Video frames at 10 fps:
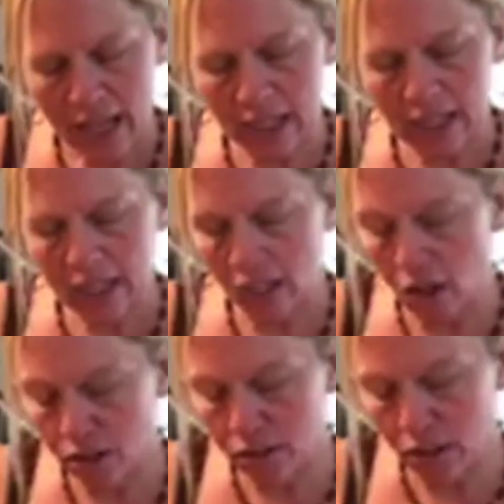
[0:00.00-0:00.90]
And it
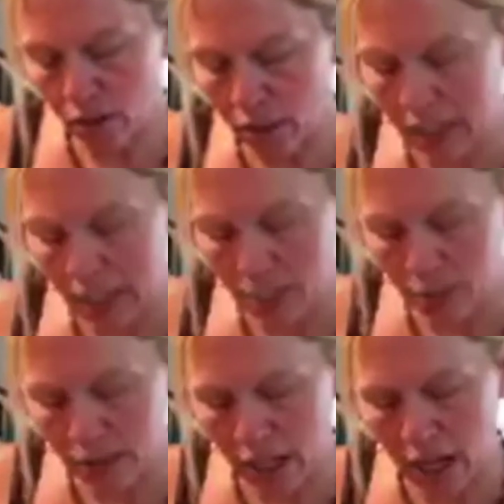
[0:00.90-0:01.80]
also
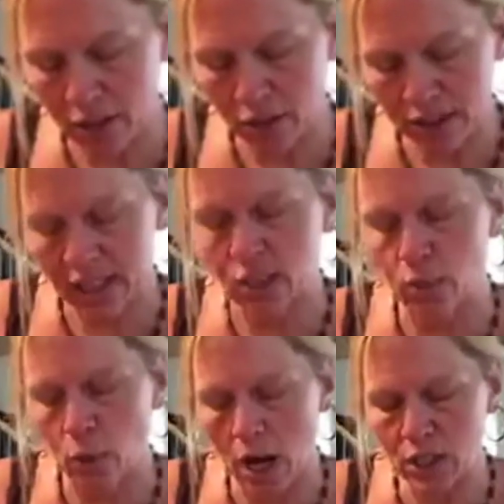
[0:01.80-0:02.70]
enables others that
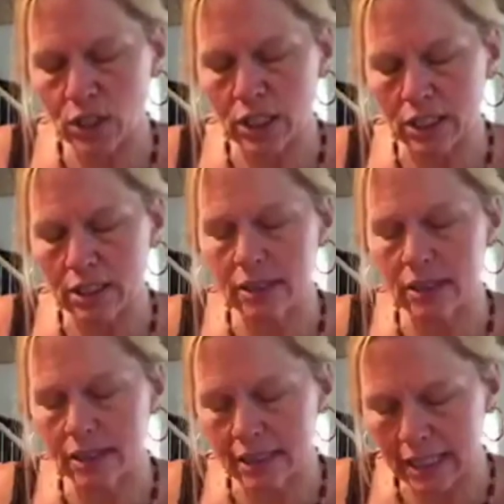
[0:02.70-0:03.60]
are watching to
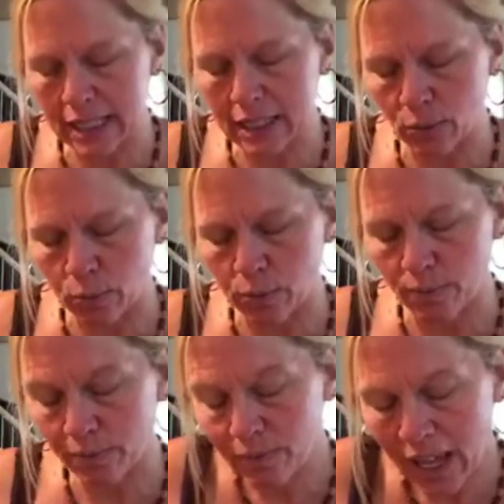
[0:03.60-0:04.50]
see
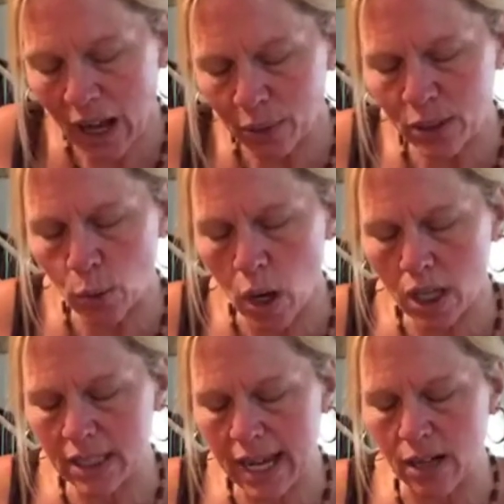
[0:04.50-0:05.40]
how it's
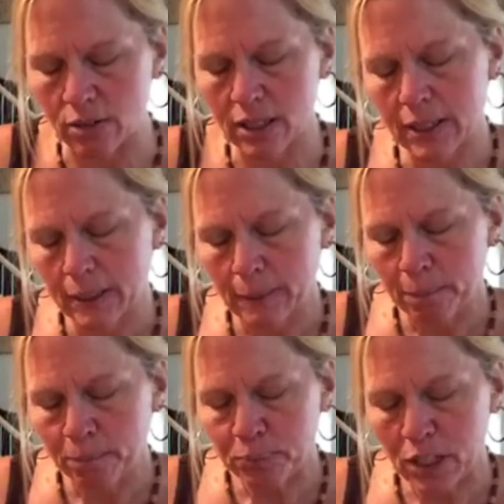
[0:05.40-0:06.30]
walked out.
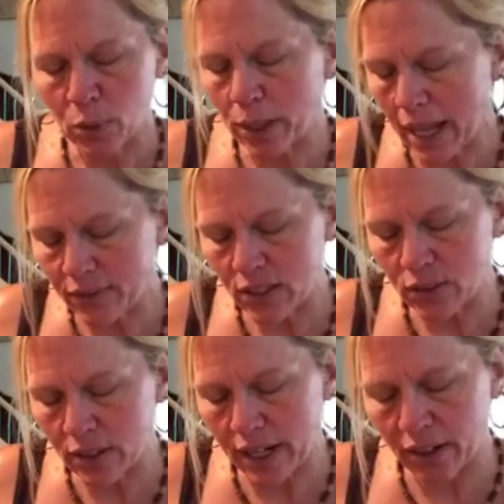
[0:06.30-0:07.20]
You know, we have to
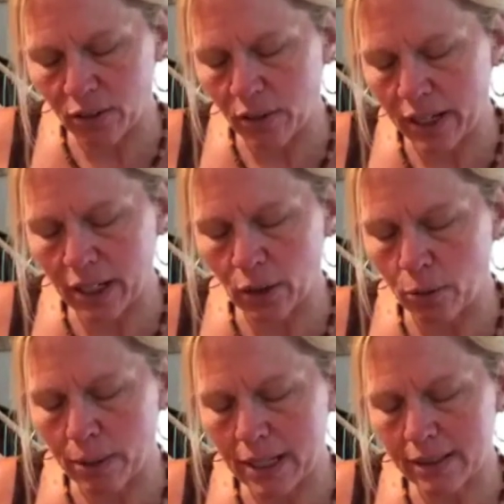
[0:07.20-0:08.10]
do that on a
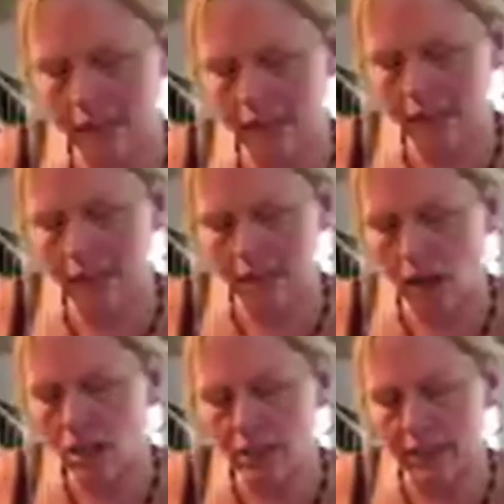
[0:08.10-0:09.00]
regular basis,
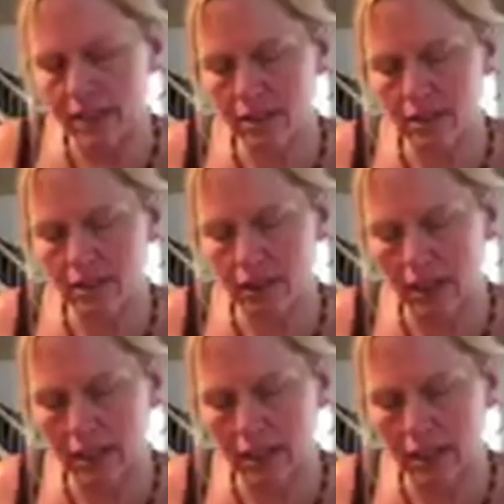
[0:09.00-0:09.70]
all of us.